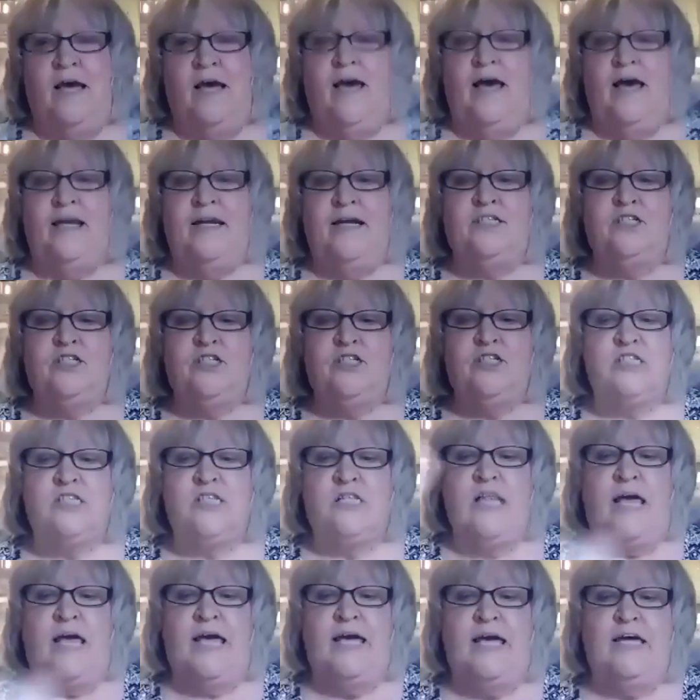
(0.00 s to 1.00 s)
and I just
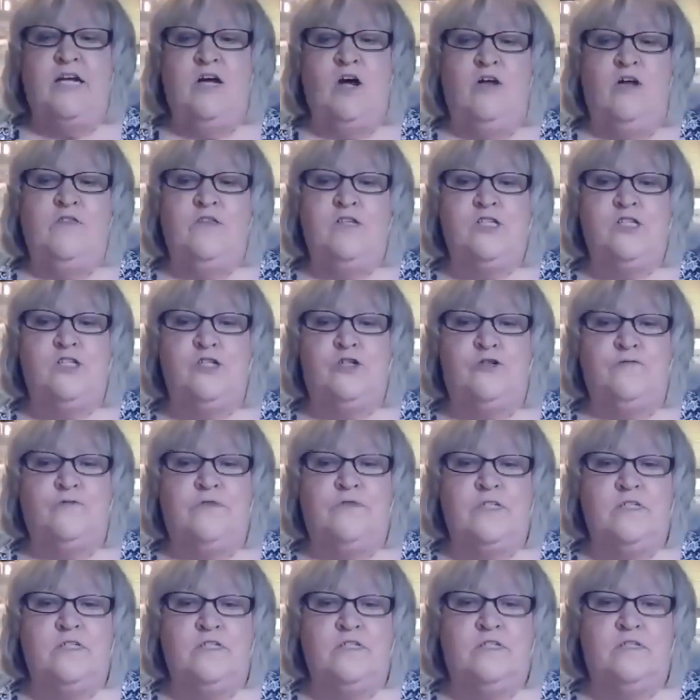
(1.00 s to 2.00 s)
lay it on the
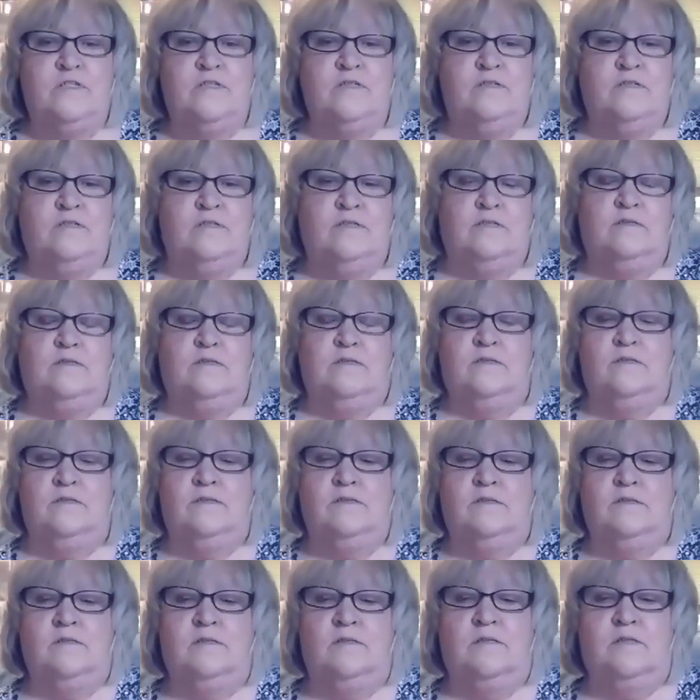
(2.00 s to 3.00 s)
surface,
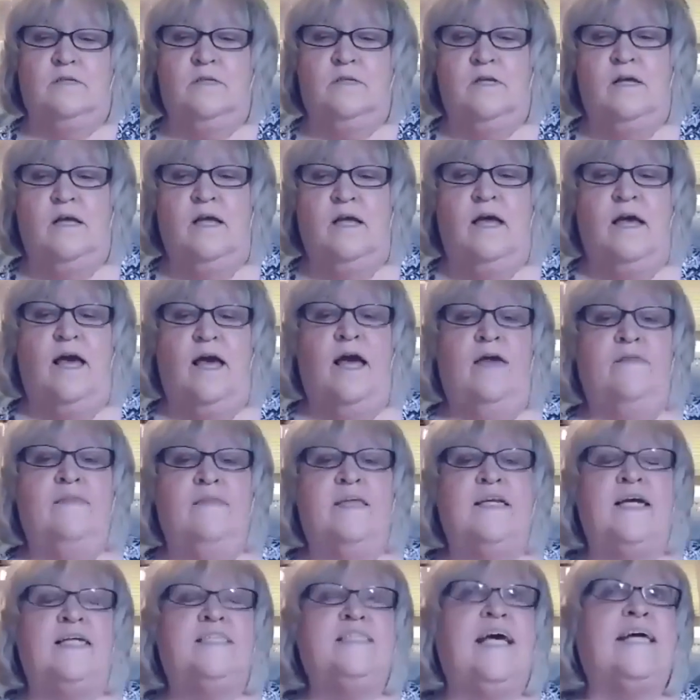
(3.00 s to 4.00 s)
and
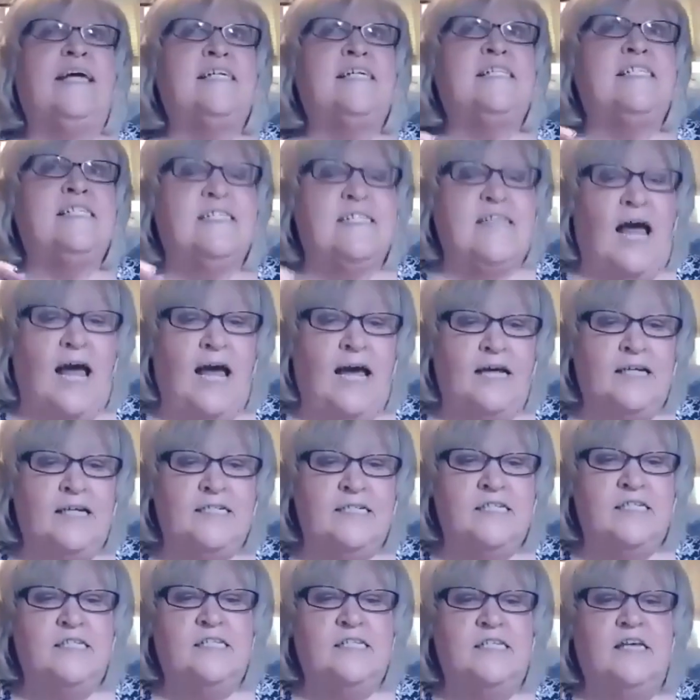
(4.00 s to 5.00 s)
then I take a
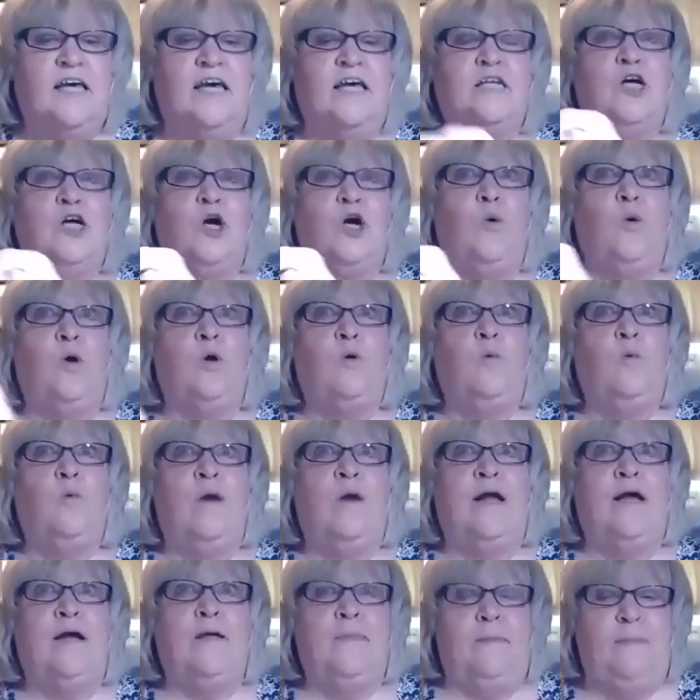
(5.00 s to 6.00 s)
stylus and go
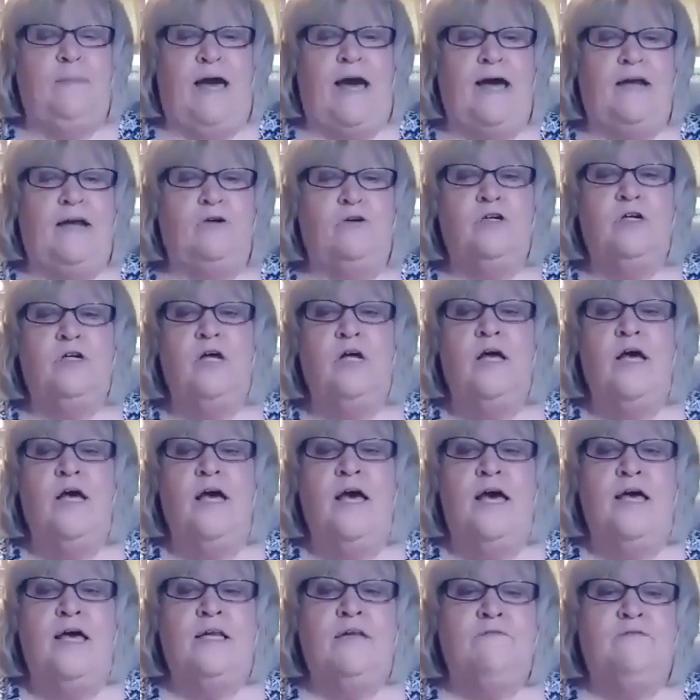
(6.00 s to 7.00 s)
around the pattern.
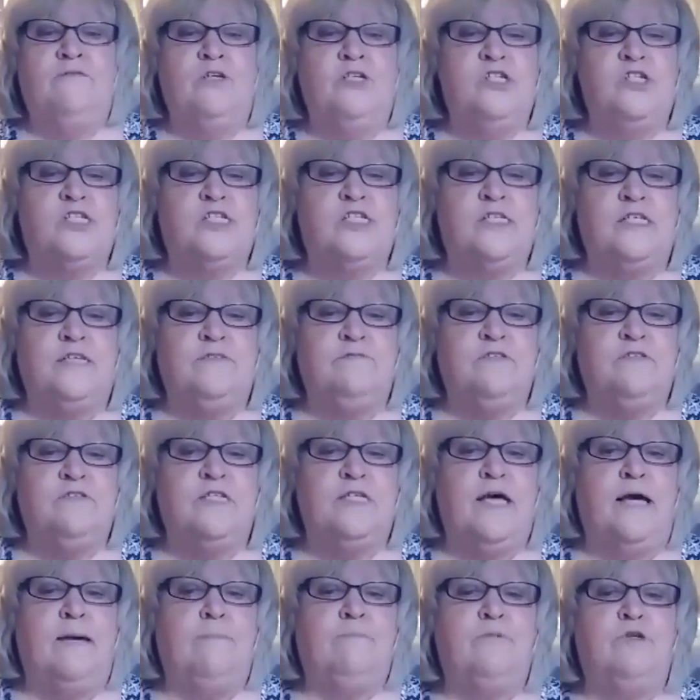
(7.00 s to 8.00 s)
And if you just lift it
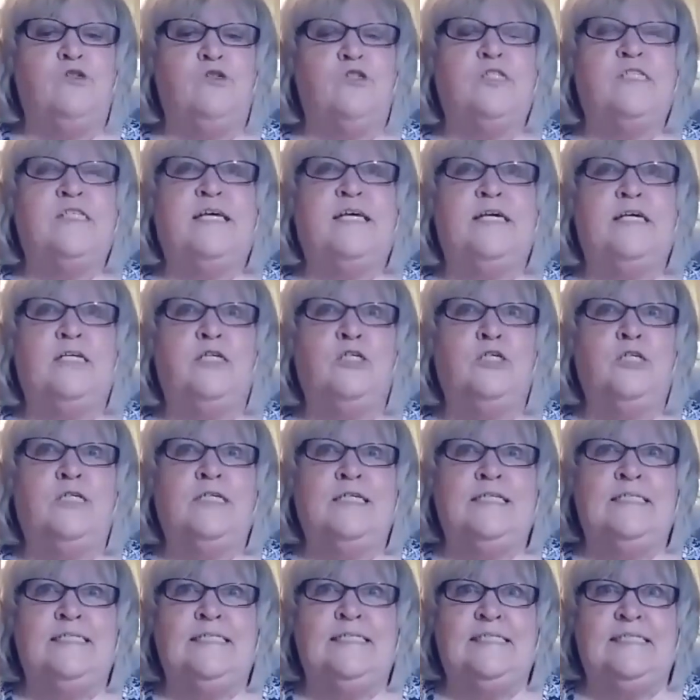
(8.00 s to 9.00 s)
up, you'll see a little
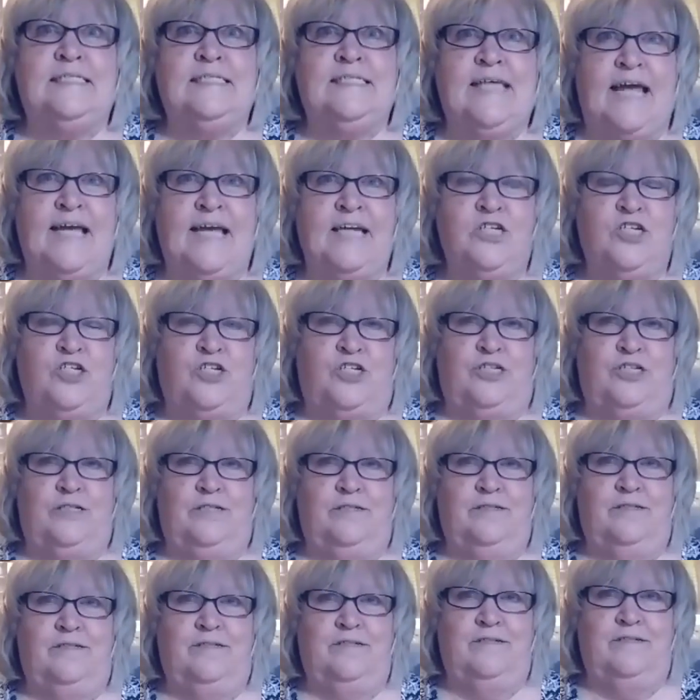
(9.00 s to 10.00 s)
indentation
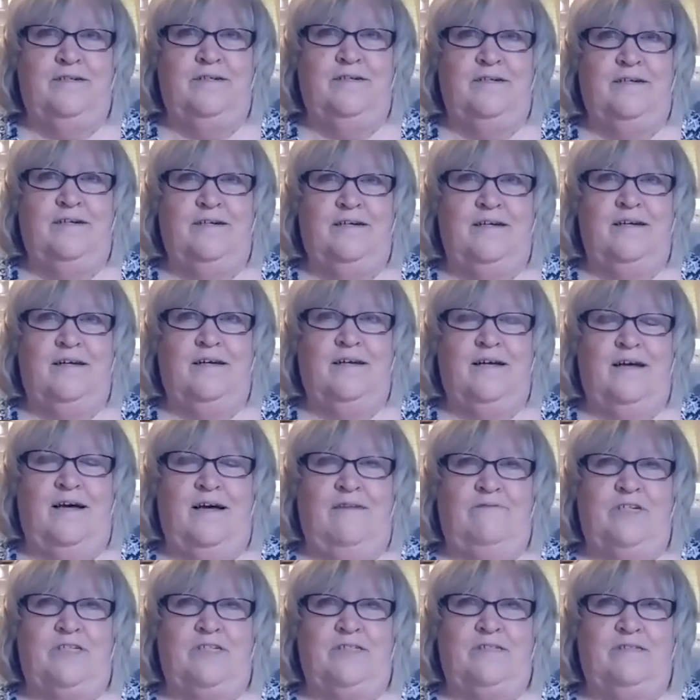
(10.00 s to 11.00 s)

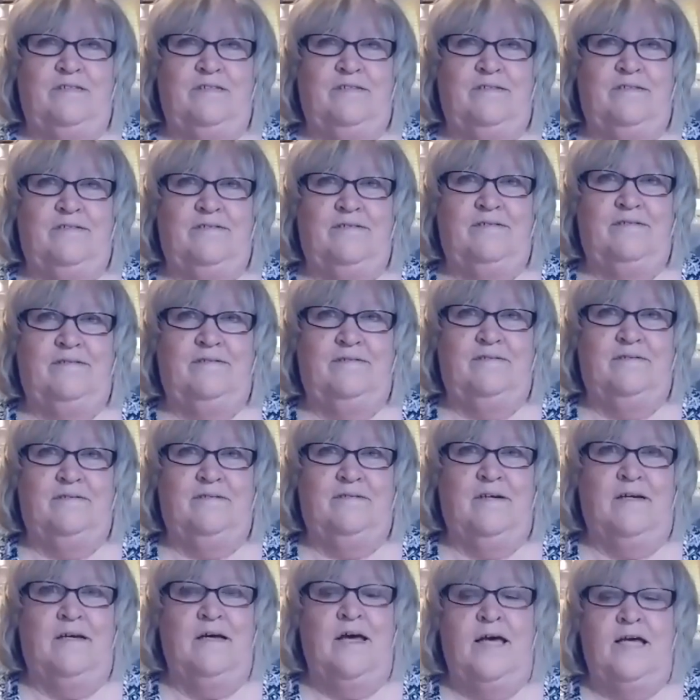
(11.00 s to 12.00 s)
of it.
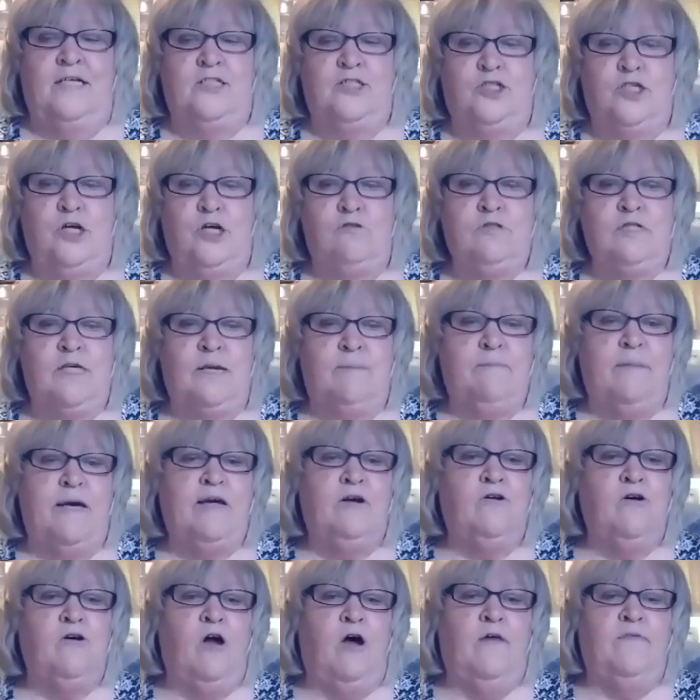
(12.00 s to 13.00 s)
It shows up
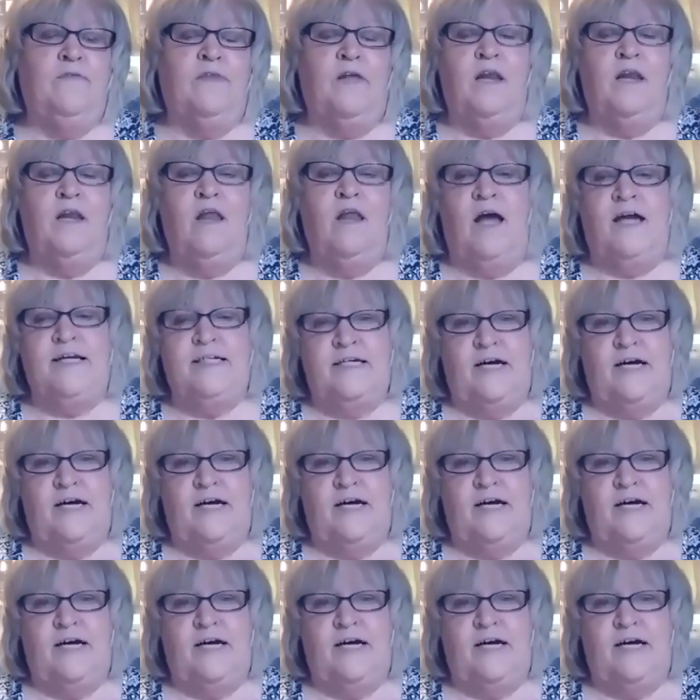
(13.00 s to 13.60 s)
better on the light